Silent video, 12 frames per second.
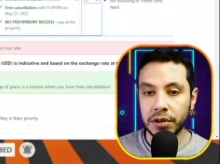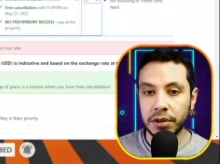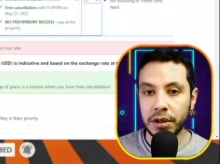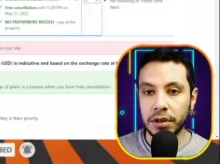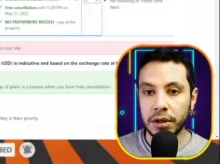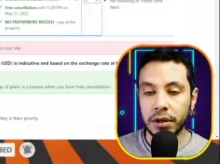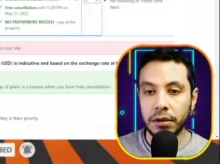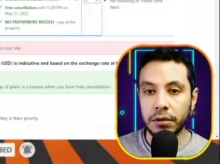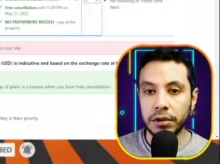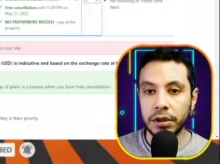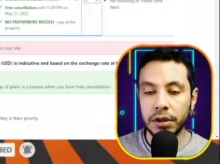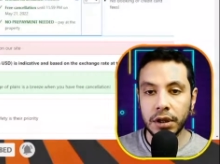is
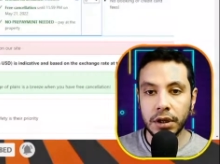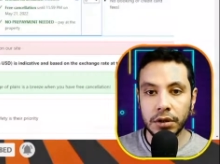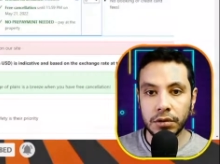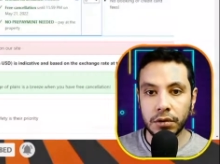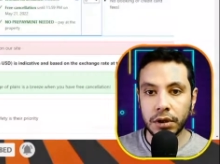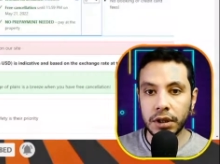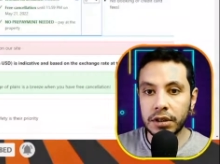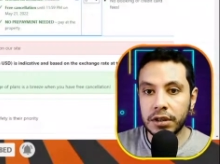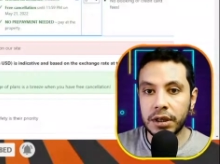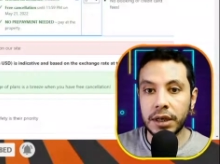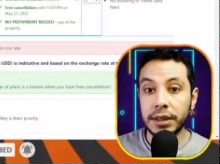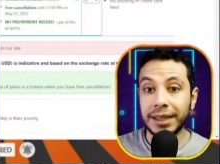included. So let's
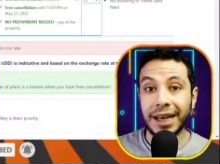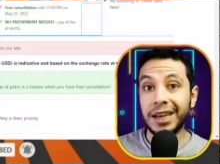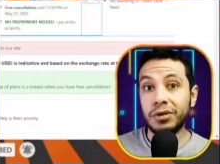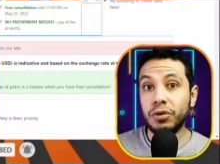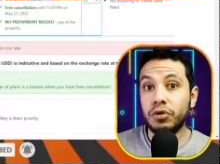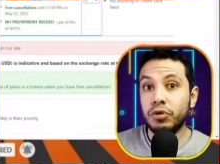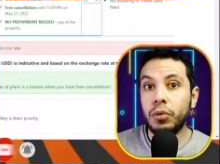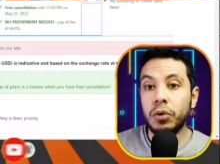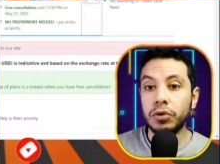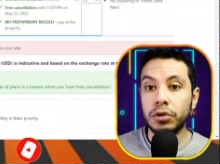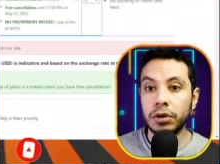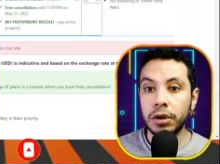say that I don't
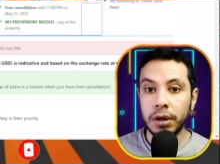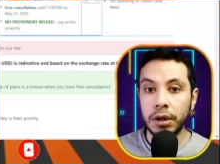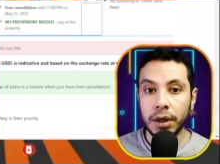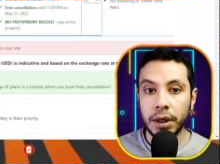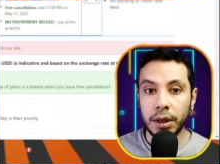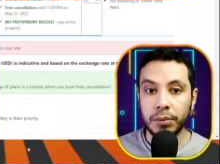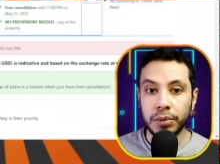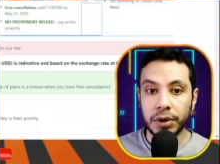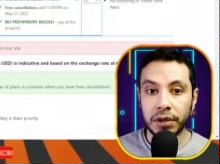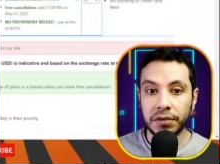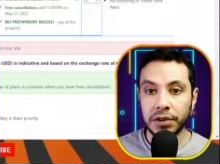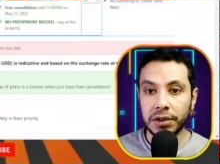want a
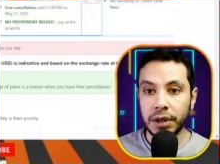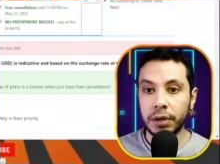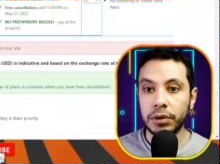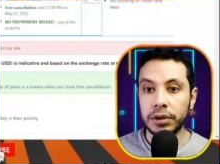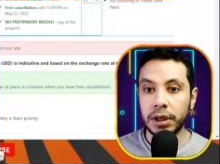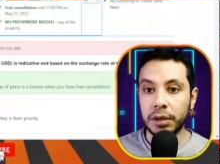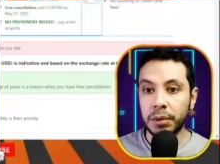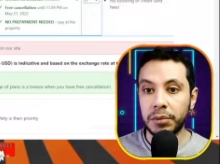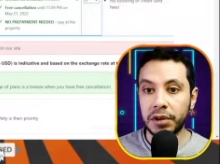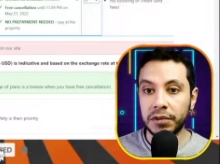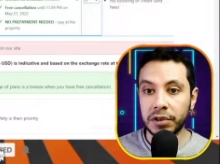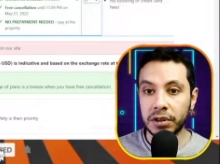breakfast, I will take my
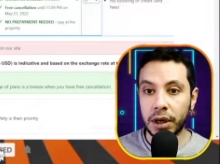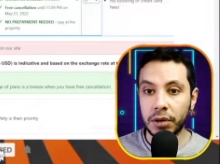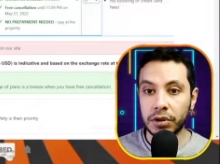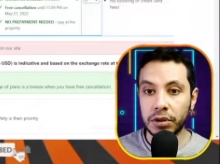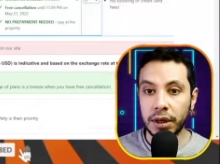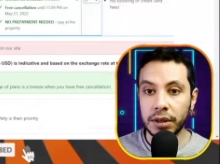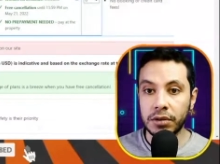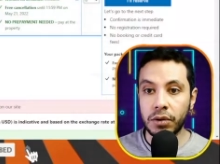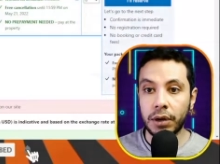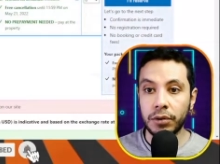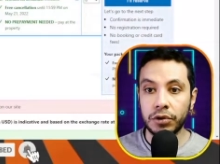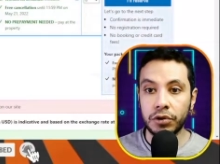breakfast outside, so
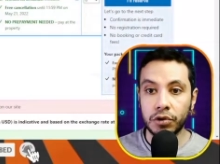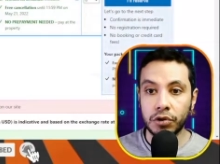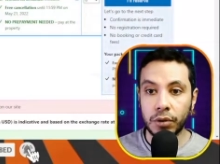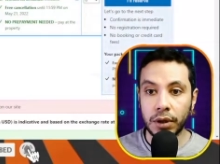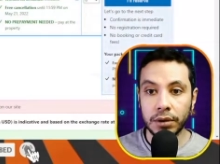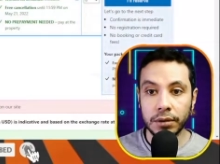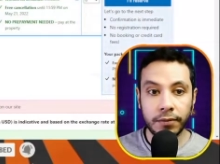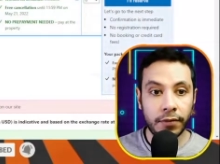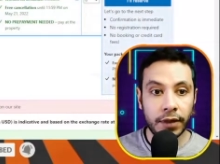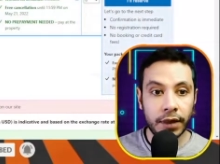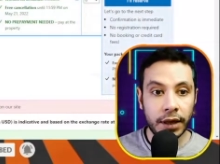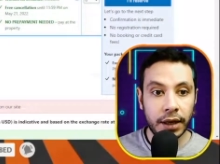I will choose one.
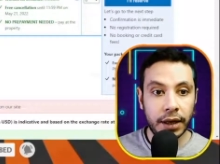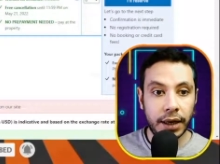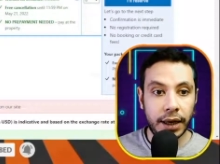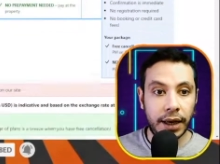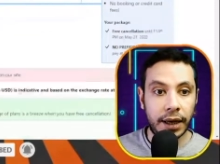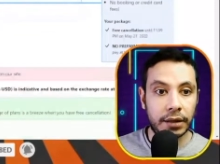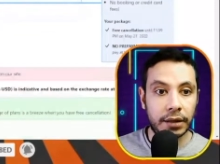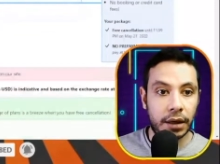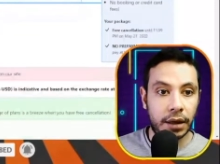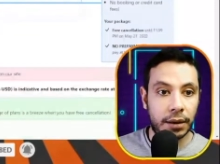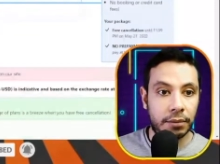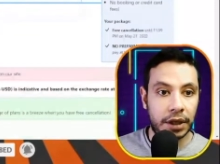And
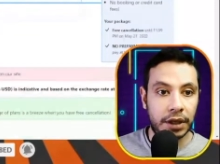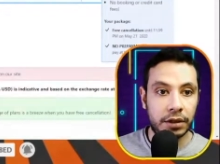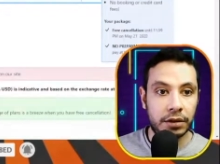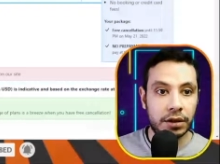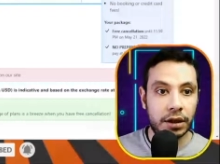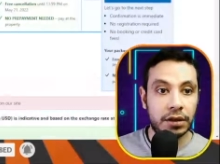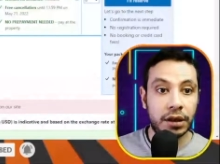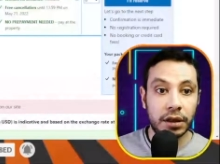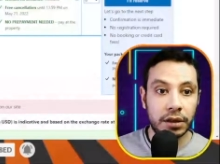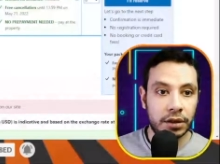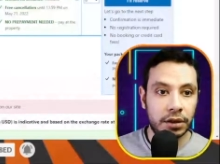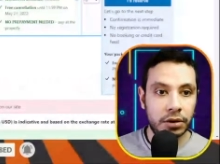here they are
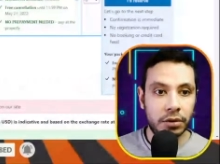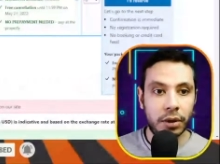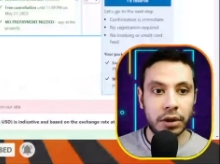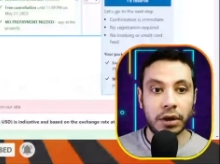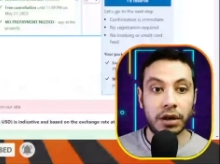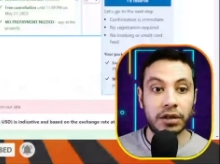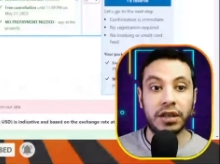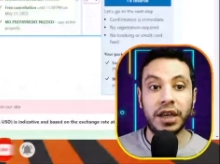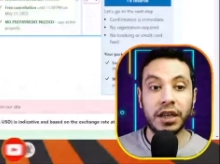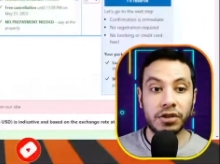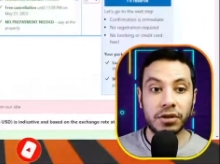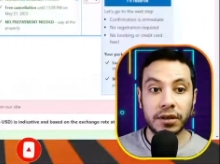telling you what are the
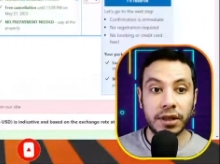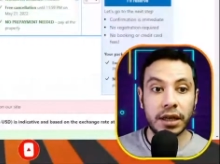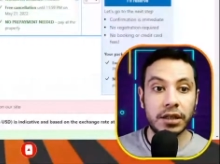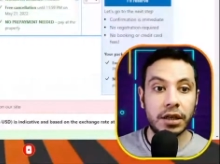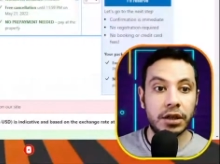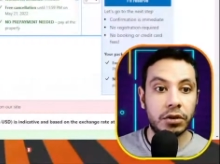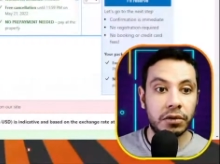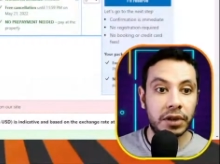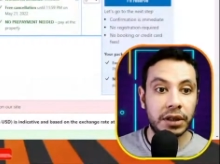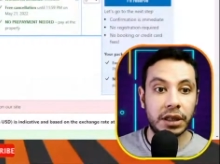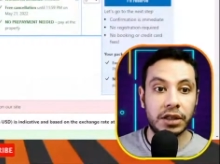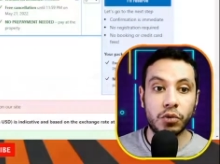extra things that you'll
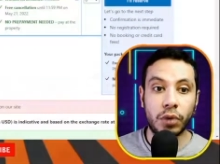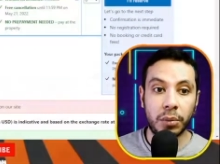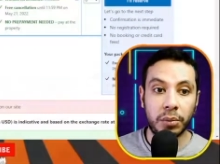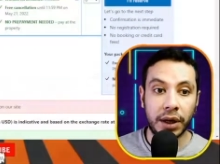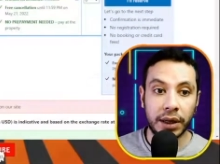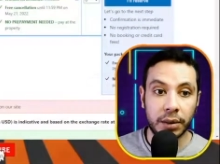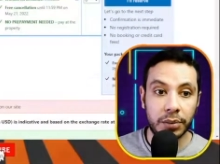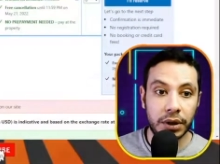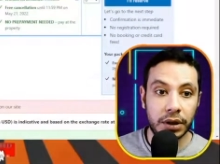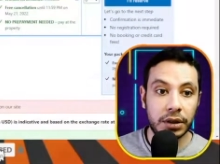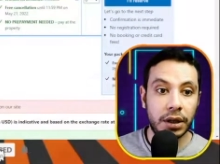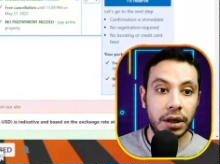find. It's one bunk
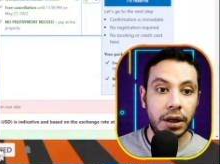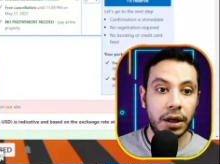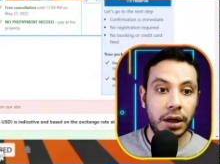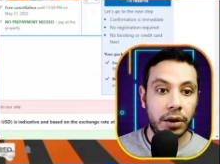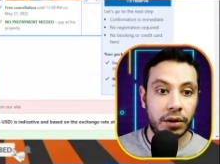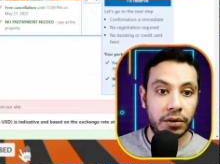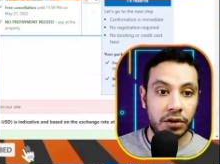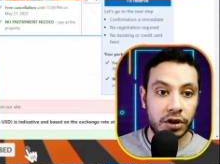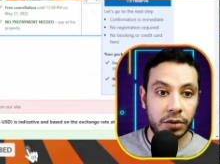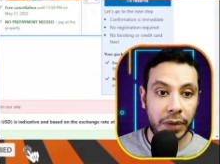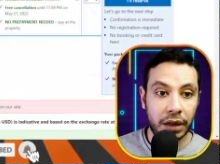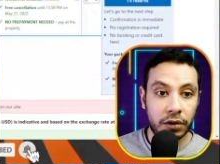bed, there is
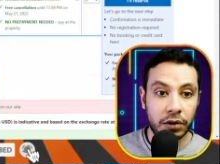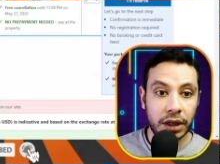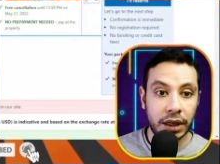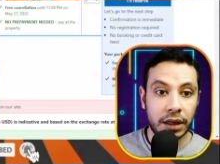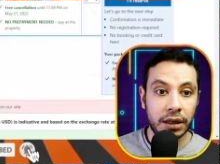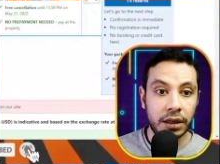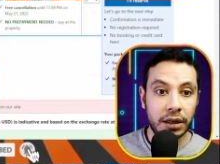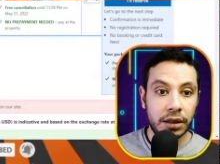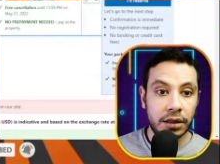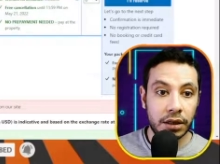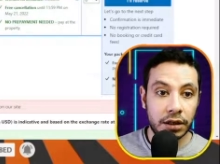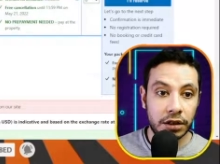balcony,
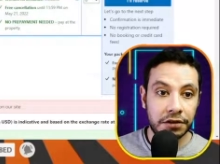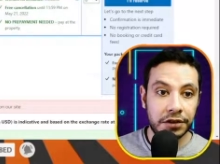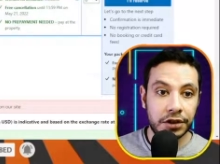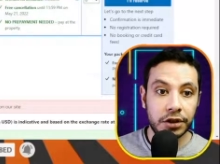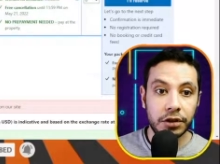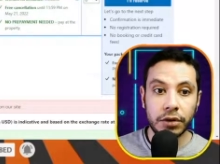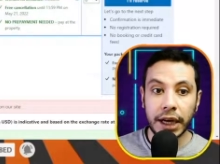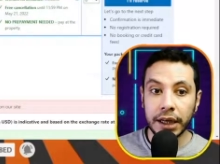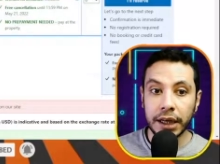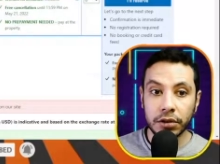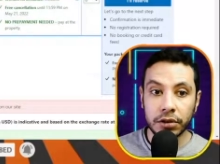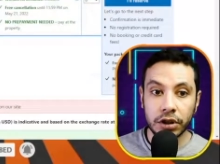city view, air
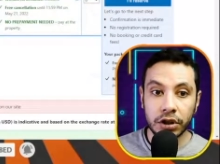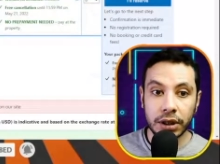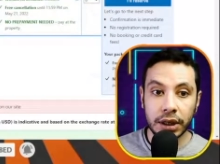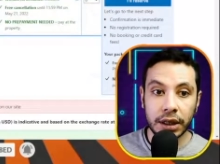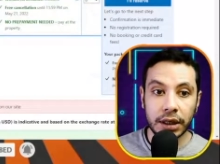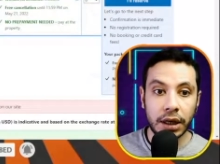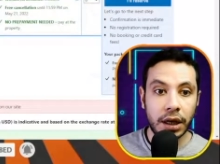conditioning,